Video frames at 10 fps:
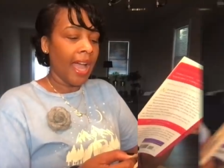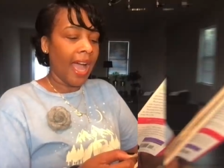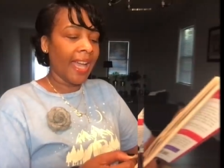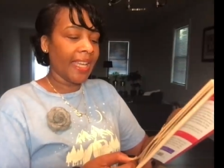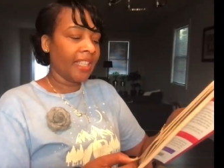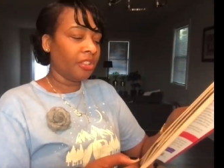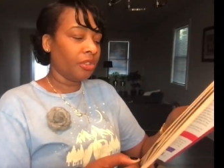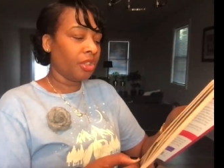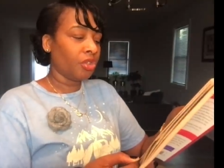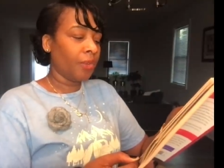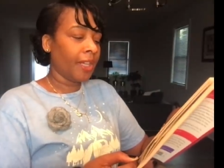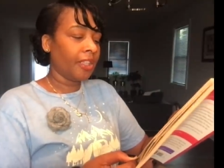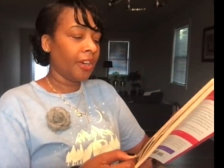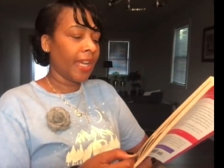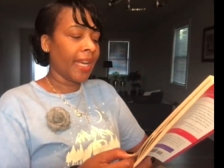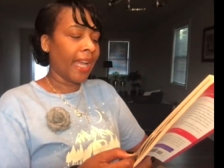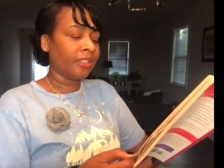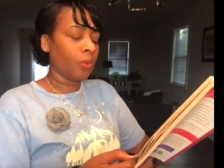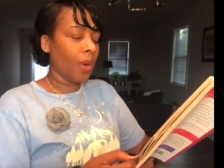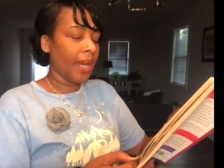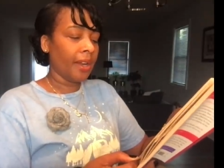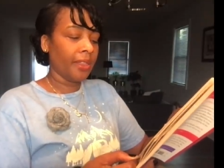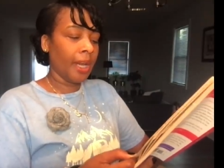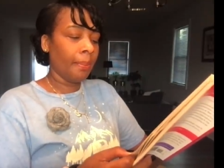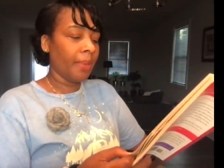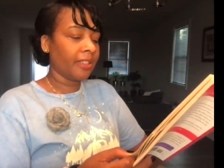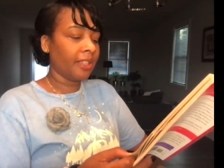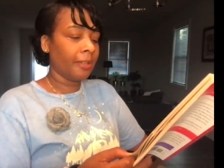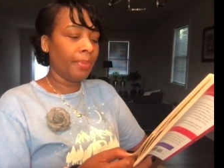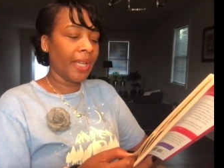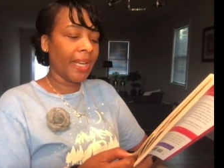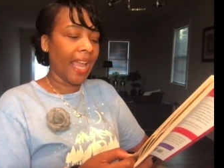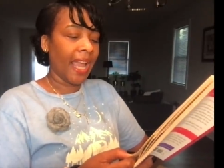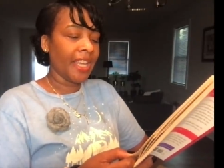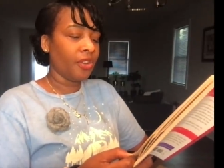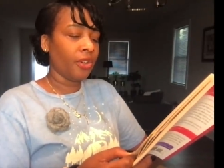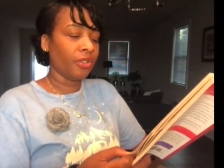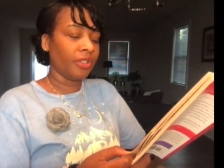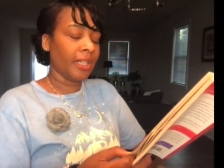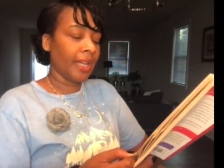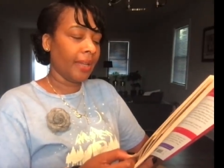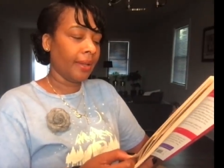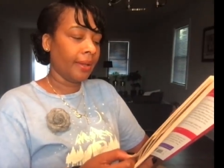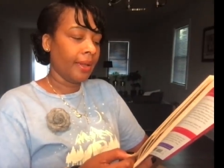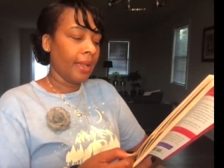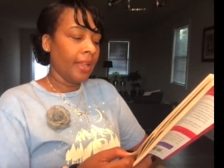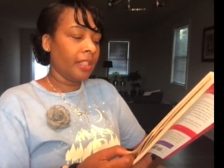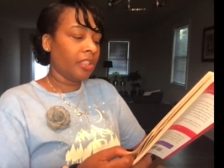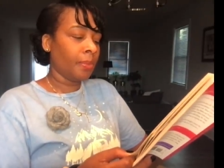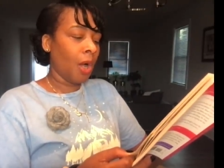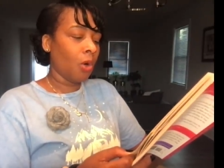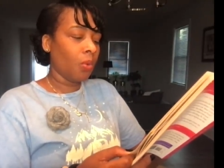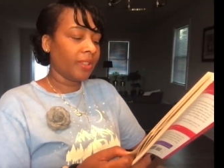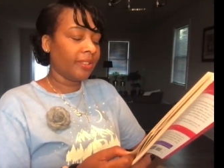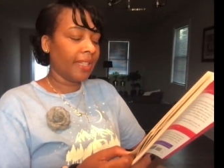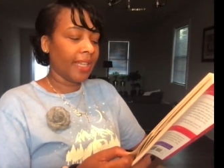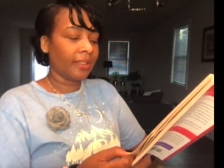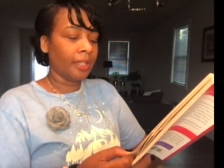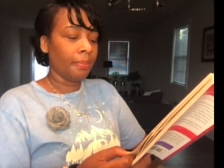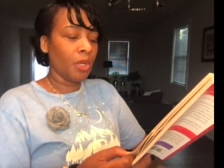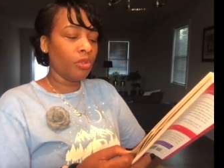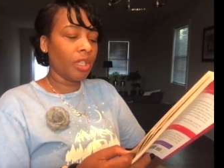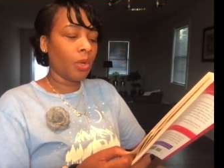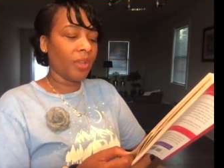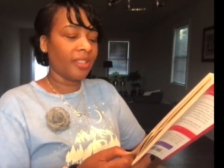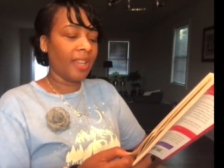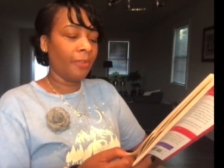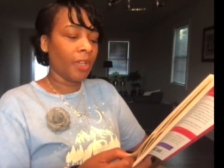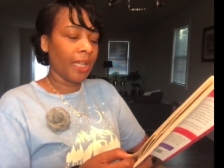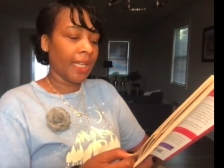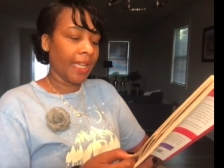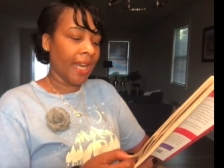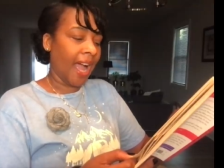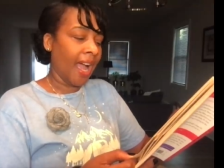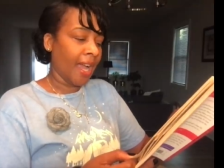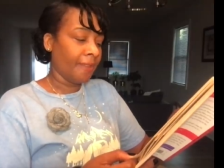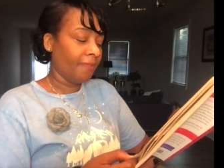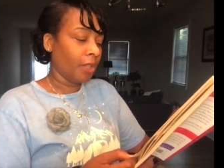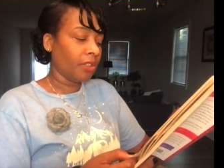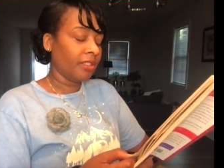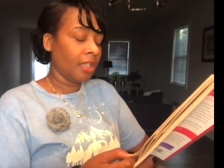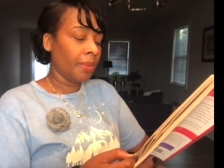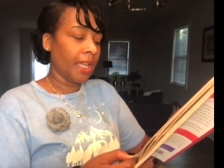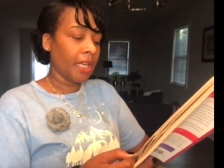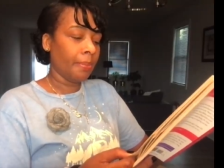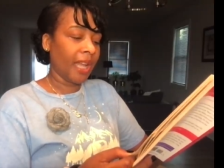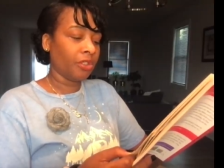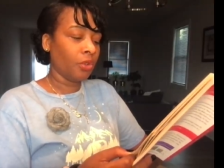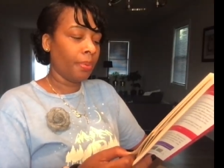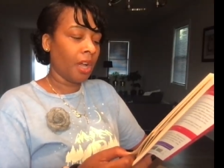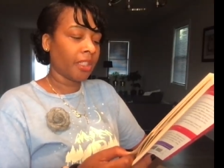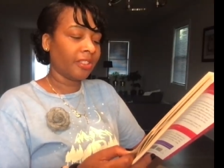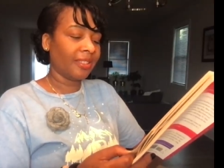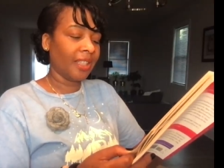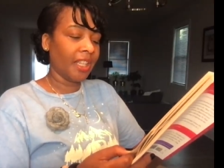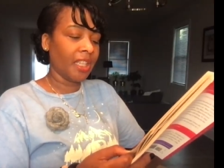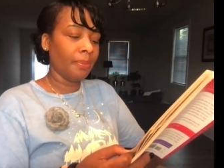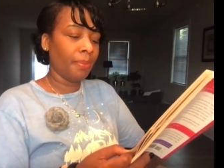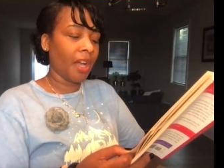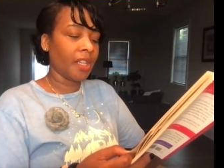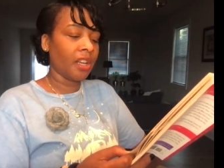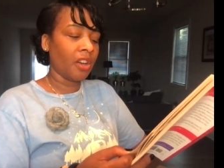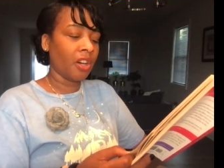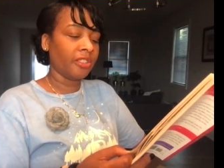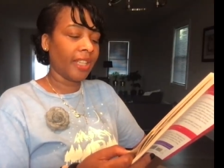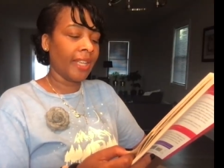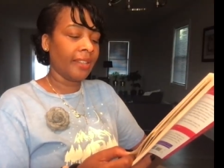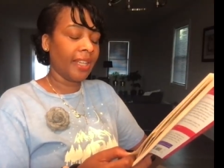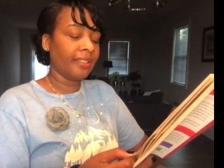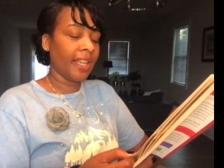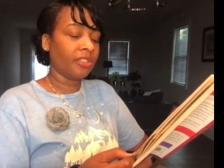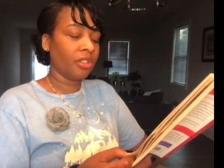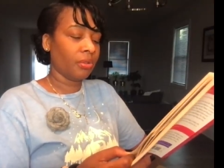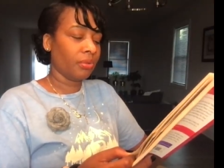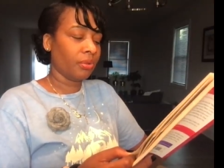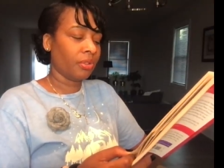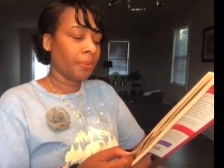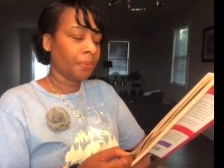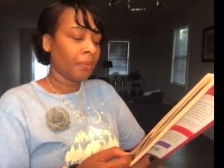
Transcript: I entered the trailer, and I swear there must have been eight girls in there. The smoke was thick, the music was deafening, and I felt intimidated by Tupac's stuggy bodyguards and their tattoos.